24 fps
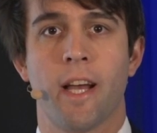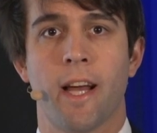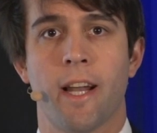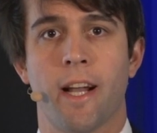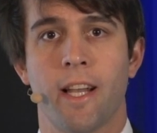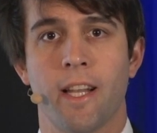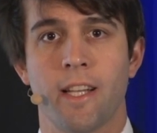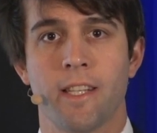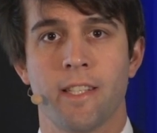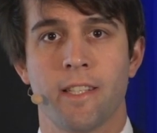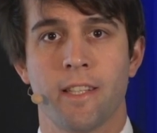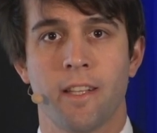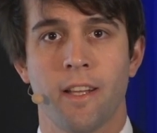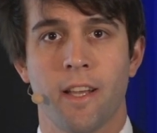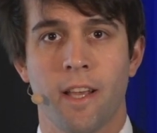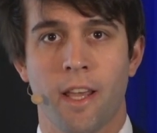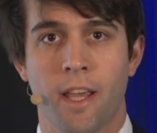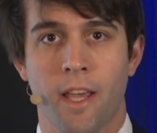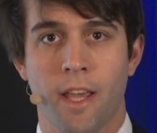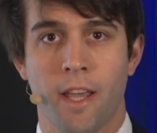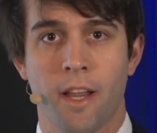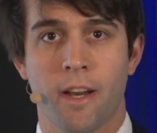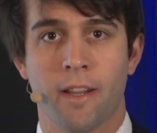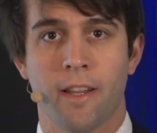analyst
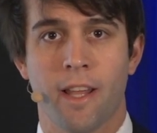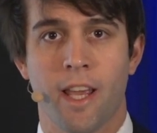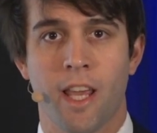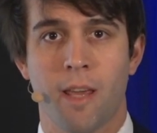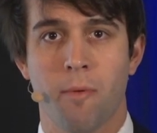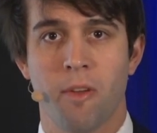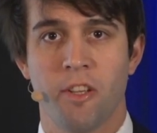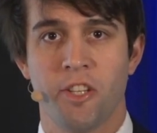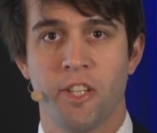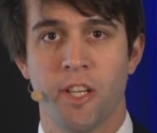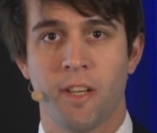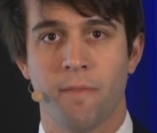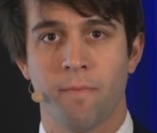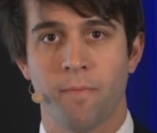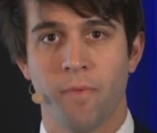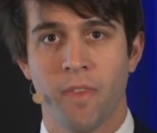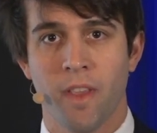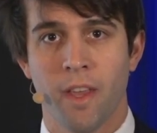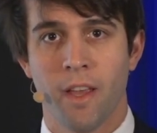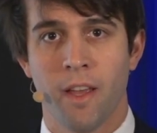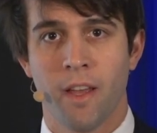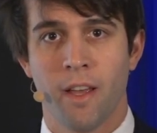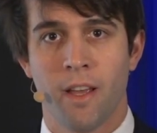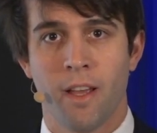here at ABG.
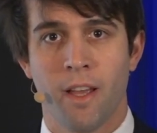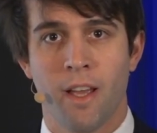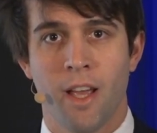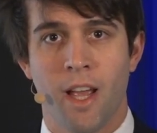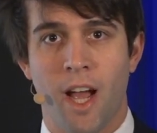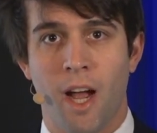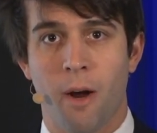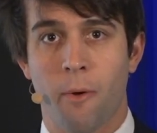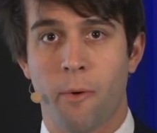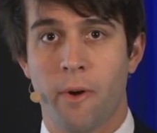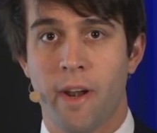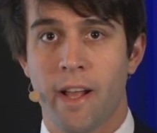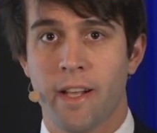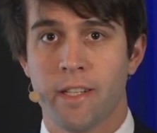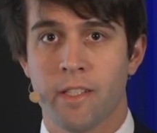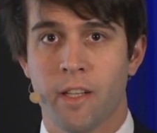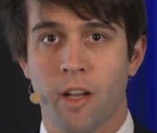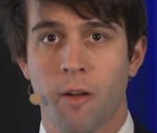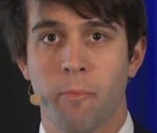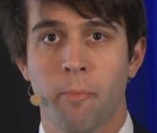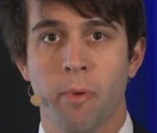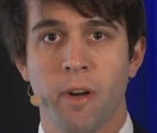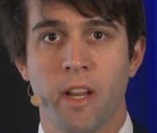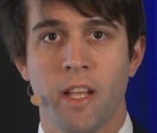Our next
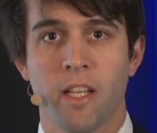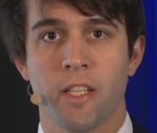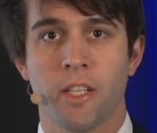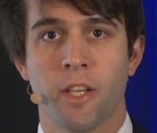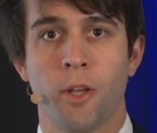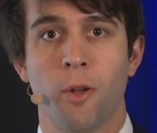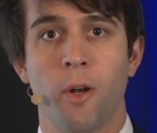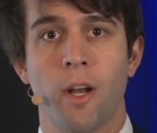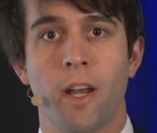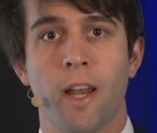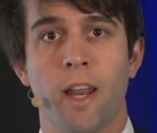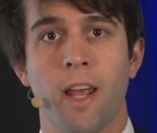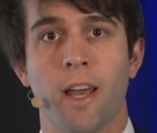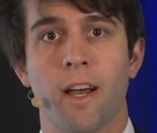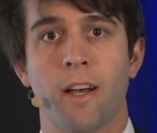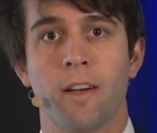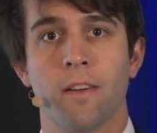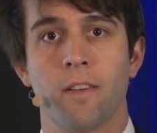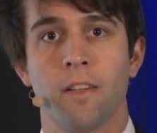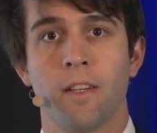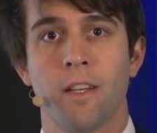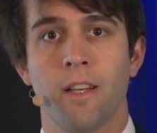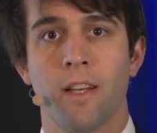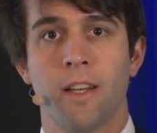company is Q-linea,
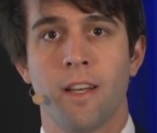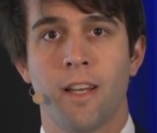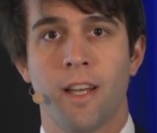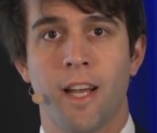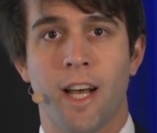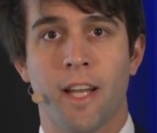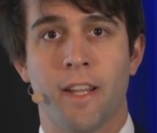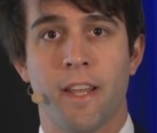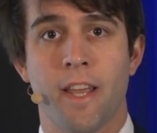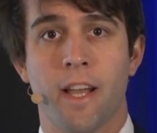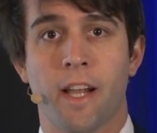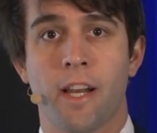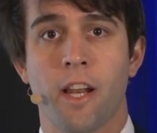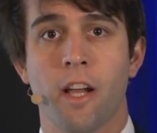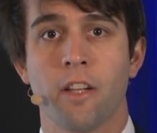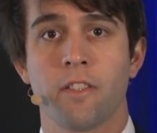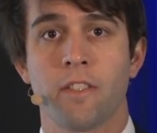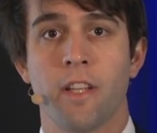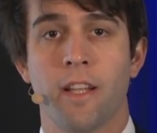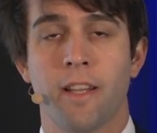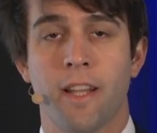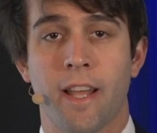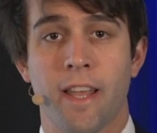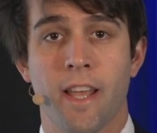a
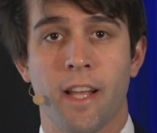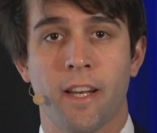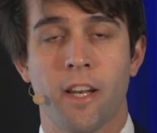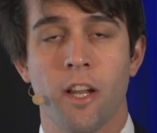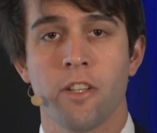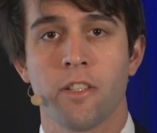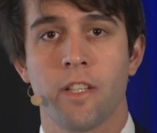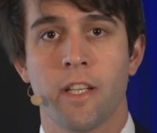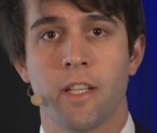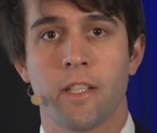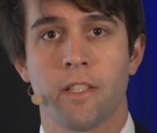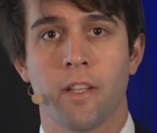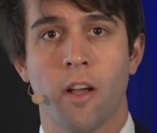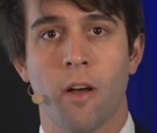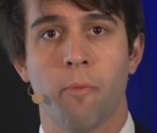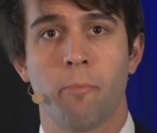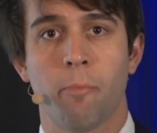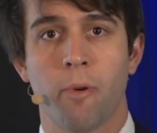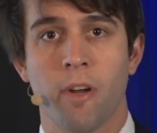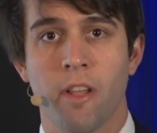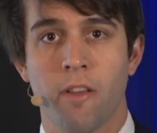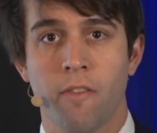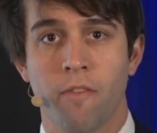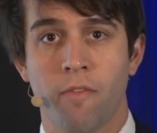diagnostics
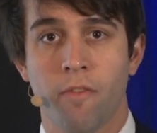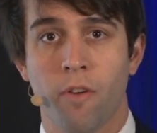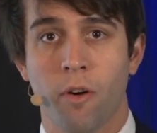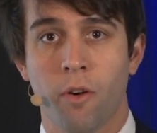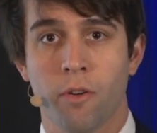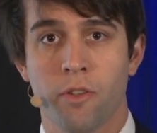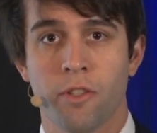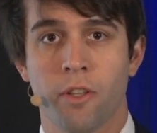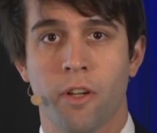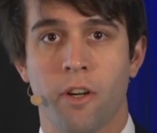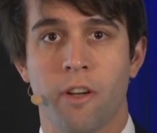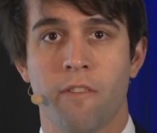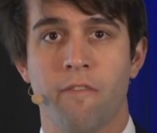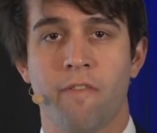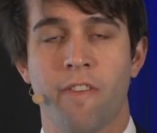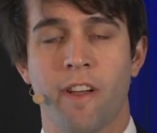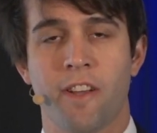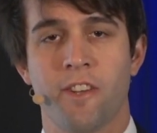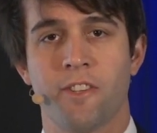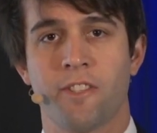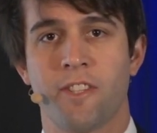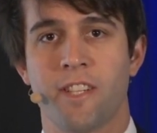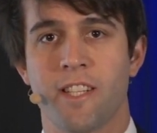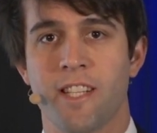company focused on
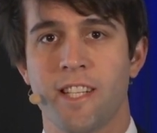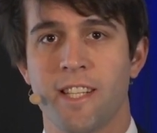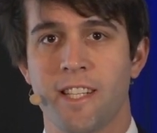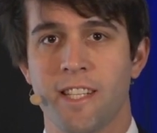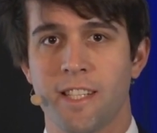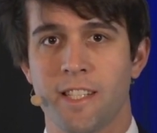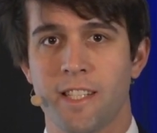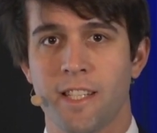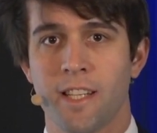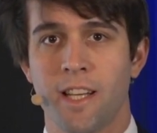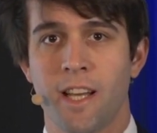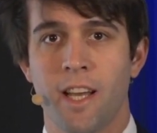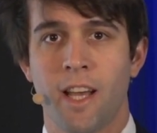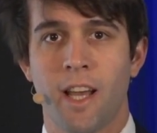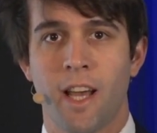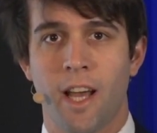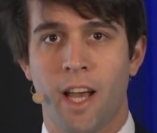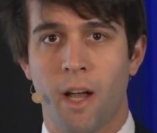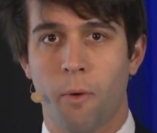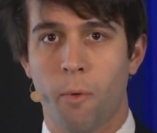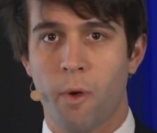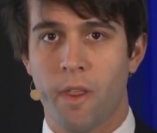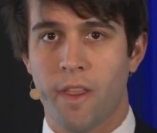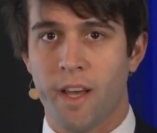infectious diseases.
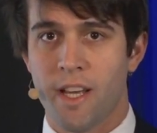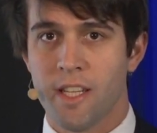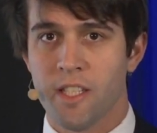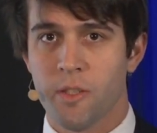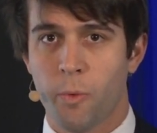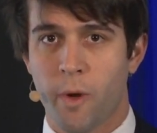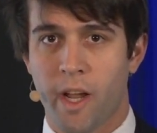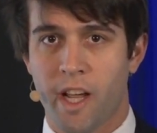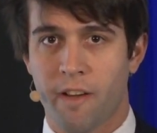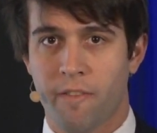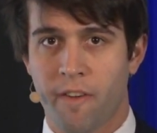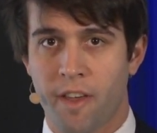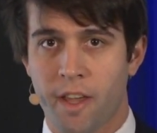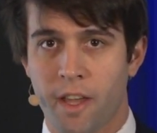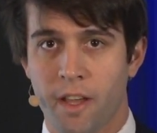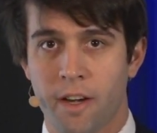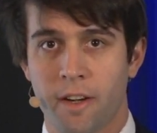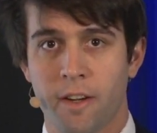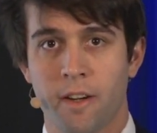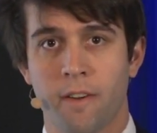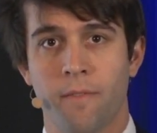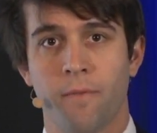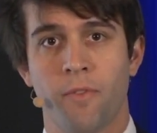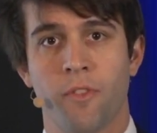And with us, we have
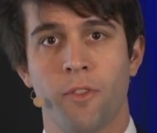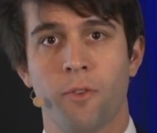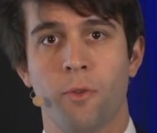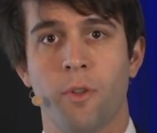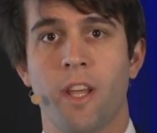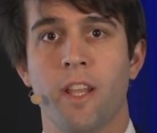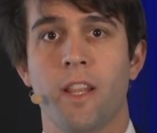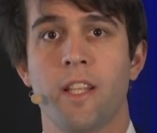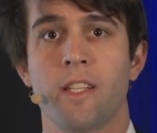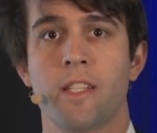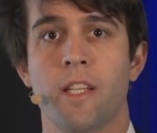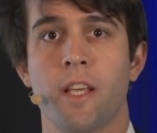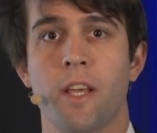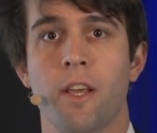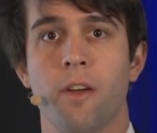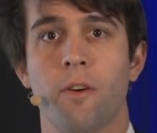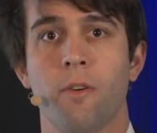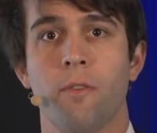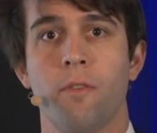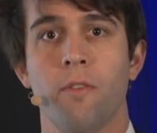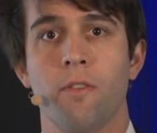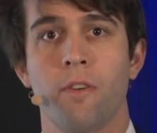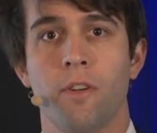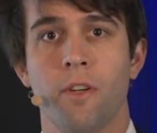here today the
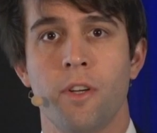CEO,